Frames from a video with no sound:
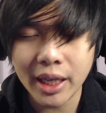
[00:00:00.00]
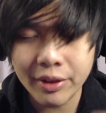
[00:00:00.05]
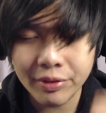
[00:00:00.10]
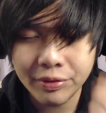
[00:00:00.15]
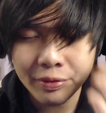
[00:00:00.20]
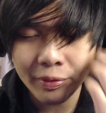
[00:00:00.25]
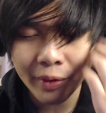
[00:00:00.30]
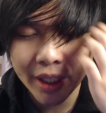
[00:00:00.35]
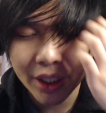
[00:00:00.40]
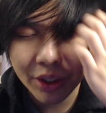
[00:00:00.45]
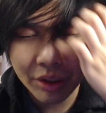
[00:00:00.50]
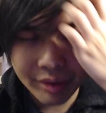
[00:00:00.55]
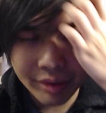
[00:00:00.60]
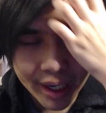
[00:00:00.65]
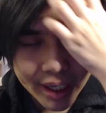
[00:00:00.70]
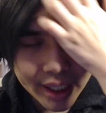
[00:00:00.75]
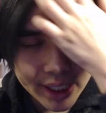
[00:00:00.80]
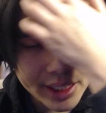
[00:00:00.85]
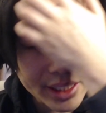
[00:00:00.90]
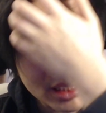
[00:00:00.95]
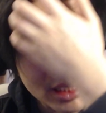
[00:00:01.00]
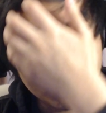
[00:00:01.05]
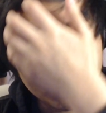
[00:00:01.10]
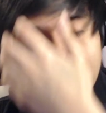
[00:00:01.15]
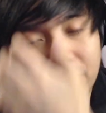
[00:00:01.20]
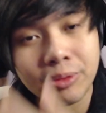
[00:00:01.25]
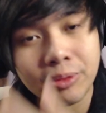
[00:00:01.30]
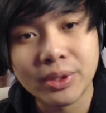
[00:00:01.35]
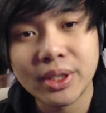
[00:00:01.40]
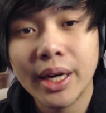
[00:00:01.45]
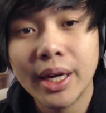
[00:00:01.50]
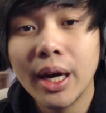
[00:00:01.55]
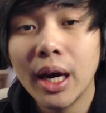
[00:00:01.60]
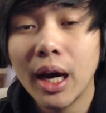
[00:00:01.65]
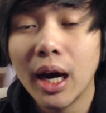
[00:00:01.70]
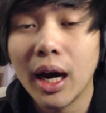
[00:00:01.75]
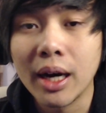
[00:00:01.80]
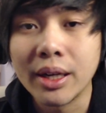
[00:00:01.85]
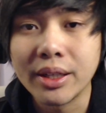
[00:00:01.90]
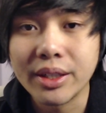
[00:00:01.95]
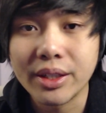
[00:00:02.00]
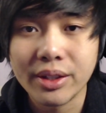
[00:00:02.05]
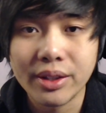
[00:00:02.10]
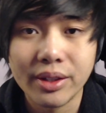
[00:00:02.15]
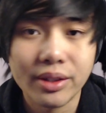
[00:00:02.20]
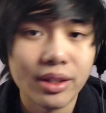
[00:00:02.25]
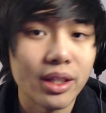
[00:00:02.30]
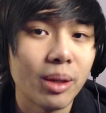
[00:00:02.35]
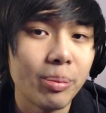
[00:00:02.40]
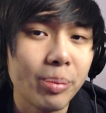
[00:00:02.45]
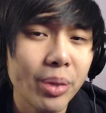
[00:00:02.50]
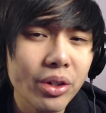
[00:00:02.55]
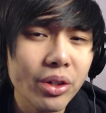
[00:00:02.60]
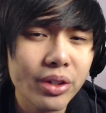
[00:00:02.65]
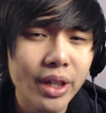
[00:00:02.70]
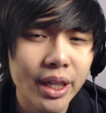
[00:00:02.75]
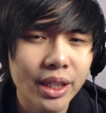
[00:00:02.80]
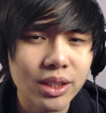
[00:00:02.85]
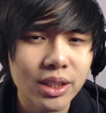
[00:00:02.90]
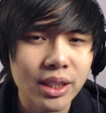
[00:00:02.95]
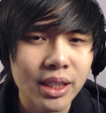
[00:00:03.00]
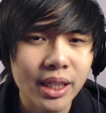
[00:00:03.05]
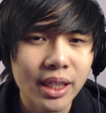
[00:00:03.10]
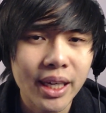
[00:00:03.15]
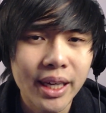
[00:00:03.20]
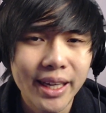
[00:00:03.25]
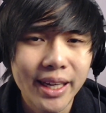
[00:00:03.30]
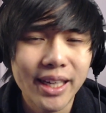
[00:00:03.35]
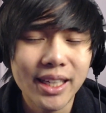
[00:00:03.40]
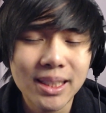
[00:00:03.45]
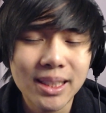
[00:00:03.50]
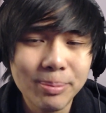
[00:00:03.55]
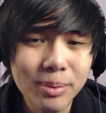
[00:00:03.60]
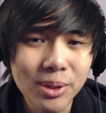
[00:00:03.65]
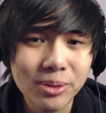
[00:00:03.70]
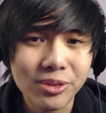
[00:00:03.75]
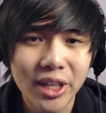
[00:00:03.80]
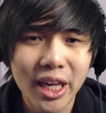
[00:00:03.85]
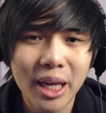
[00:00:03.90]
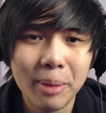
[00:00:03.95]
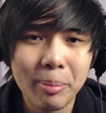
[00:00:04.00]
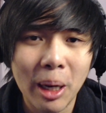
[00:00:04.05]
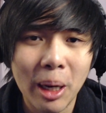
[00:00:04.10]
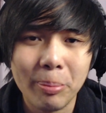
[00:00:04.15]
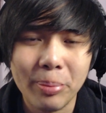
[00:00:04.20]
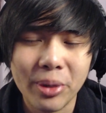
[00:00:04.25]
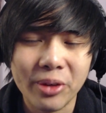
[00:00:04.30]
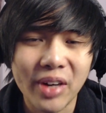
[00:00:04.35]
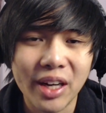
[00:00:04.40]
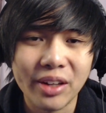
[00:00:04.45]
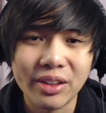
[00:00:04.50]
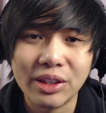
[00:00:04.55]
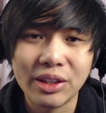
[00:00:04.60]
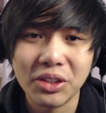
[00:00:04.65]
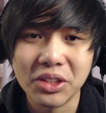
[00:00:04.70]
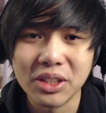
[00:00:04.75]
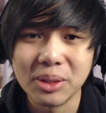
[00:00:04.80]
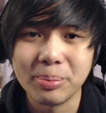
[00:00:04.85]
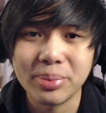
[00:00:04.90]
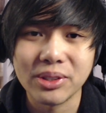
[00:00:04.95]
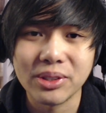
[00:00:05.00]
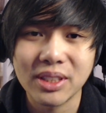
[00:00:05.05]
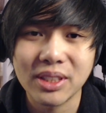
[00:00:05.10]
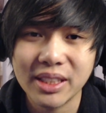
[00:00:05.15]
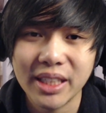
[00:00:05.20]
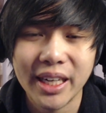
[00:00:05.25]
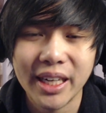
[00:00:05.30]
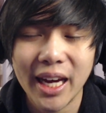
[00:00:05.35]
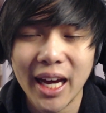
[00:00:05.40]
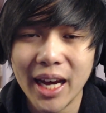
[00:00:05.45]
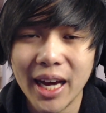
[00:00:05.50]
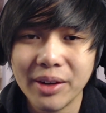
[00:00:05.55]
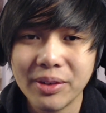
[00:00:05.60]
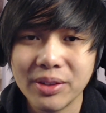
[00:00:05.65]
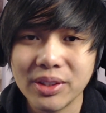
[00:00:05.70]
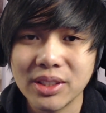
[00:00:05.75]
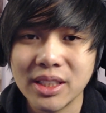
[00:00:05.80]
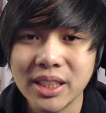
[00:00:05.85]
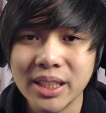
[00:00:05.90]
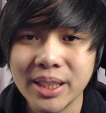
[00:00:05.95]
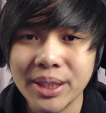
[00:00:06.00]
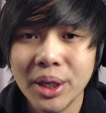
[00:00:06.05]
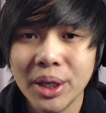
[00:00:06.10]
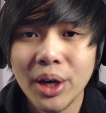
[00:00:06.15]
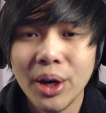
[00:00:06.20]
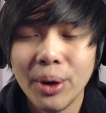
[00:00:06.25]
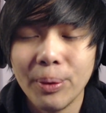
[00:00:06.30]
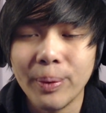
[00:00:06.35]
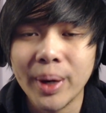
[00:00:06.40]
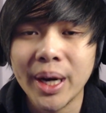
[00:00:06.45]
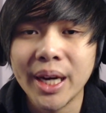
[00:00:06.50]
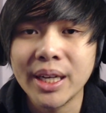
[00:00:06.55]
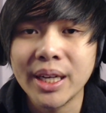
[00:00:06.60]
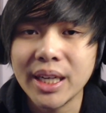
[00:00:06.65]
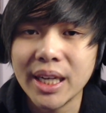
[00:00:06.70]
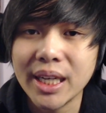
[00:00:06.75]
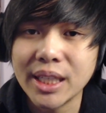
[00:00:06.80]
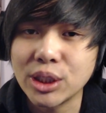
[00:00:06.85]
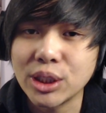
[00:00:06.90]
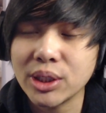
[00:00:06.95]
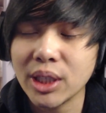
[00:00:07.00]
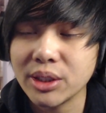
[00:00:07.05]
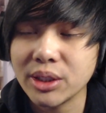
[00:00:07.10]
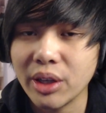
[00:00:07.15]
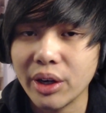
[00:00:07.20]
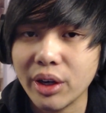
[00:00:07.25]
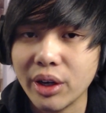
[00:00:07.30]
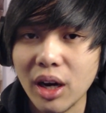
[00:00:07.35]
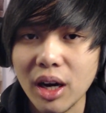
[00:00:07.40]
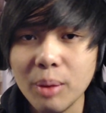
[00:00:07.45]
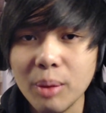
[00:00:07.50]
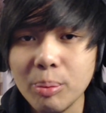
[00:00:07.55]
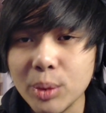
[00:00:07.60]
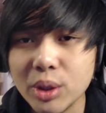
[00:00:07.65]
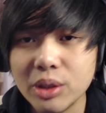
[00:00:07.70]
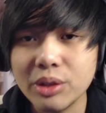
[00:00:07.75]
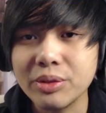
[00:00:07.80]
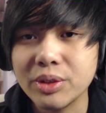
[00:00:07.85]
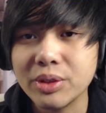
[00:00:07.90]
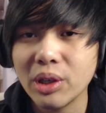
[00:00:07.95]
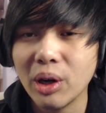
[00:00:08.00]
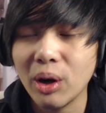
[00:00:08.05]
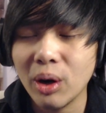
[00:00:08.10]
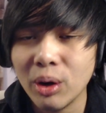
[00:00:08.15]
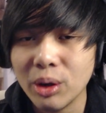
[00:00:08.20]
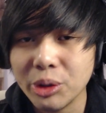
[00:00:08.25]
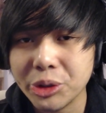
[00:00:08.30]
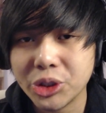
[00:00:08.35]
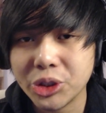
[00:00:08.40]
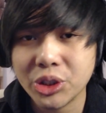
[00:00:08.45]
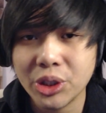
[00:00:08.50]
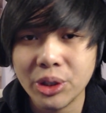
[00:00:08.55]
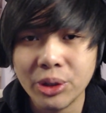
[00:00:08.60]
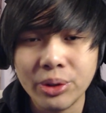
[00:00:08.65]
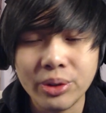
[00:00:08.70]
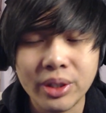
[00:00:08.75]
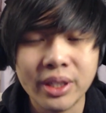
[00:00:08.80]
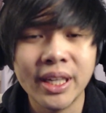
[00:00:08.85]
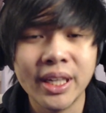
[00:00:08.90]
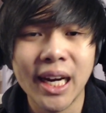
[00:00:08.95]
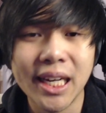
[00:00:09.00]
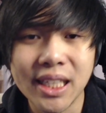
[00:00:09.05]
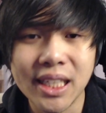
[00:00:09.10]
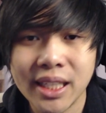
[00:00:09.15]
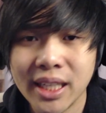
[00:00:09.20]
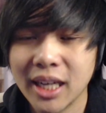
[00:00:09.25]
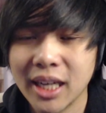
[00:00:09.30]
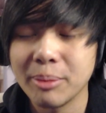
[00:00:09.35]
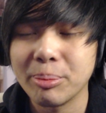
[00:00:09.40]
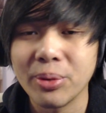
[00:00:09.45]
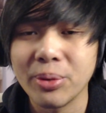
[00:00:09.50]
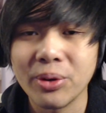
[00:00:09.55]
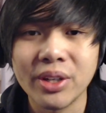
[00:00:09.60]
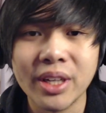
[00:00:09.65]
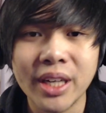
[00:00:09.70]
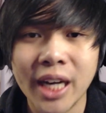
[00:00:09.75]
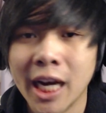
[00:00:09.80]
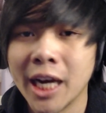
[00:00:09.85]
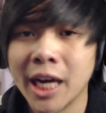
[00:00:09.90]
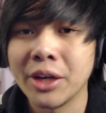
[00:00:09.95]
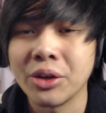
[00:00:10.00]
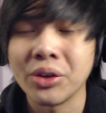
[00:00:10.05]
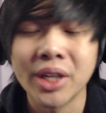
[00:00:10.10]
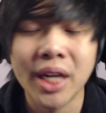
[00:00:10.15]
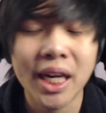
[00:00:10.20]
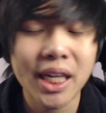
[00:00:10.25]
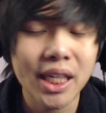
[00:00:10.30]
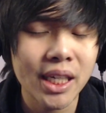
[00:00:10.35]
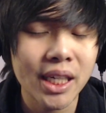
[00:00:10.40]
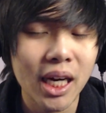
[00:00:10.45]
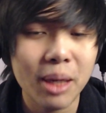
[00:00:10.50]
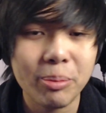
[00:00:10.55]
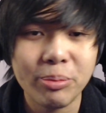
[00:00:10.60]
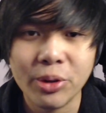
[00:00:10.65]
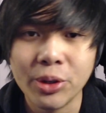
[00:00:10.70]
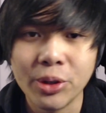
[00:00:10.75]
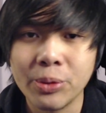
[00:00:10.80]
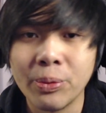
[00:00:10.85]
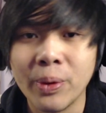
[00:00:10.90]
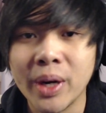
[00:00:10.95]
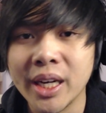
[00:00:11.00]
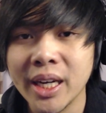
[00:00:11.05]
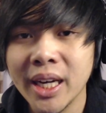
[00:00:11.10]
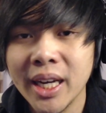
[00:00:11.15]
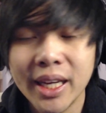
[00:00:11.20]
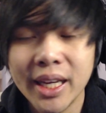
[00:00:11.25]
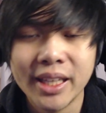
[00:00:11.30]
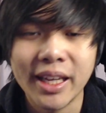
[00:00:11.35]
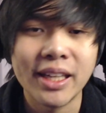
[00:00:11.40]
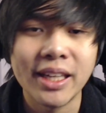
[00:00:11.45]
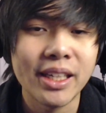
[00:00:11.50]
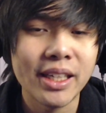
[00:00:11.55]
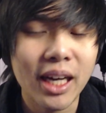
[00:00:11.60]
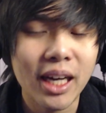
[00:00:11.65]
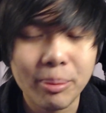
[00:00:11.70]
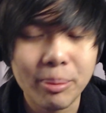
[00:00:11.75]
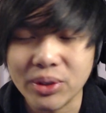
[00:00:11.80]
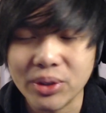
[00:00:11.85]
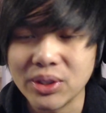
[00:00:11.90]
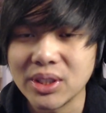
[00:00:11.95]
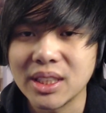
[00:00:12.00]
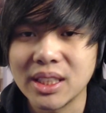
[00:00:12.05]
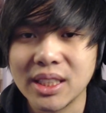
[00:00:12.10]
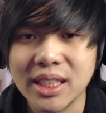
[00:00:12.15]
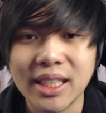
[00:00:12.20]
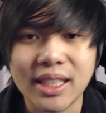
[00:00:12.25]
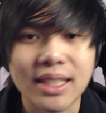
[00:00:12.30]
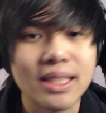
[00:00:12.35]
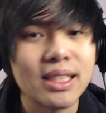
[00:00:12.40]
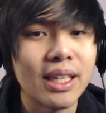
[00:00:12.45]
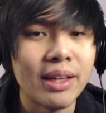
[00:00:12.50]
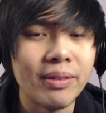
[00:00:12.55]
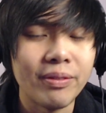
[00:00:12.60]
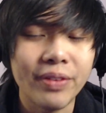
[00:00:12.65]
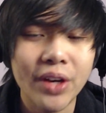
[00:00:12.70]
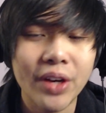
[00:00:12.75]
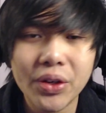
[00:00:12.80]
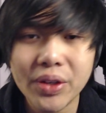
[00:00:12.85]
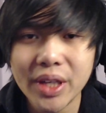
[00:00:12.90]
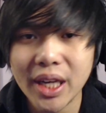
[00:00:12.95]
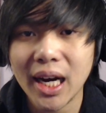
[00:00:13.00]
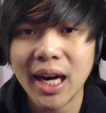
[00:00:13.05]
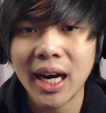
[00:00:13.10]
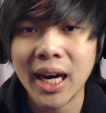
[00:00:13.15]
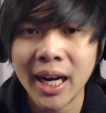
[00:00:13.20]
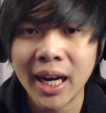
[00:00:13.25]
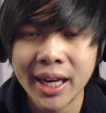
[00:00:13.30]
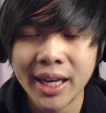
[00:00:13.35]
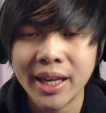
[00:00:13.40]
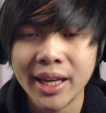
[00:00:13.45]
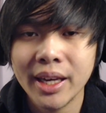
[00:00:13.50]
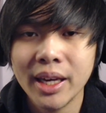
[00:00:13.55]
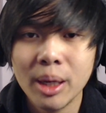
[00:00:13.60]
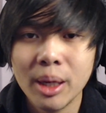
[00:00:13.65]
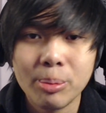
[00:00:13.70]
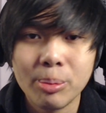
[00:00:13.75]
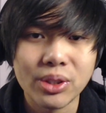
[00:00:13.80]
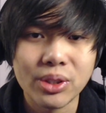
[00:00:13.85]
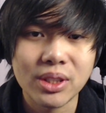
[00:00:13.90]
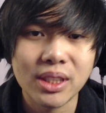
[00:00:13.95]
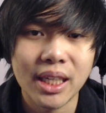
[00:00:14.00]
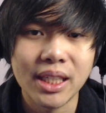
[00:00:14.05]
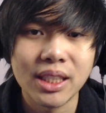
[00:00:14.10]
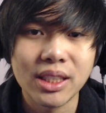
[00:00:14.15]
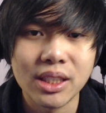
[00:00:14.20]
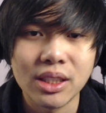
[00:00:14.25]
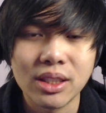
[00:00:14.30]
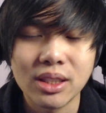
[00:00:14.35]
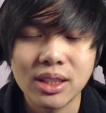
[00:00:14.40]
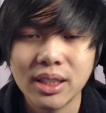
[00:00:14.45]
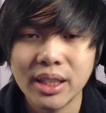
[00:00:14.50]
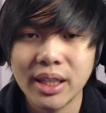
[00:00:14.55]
when you ran his moves under the computer engine, his moves came up around 30% accuracy when his chess.com moves all showed 99.9 or 99.1, 99.6, and very high percentages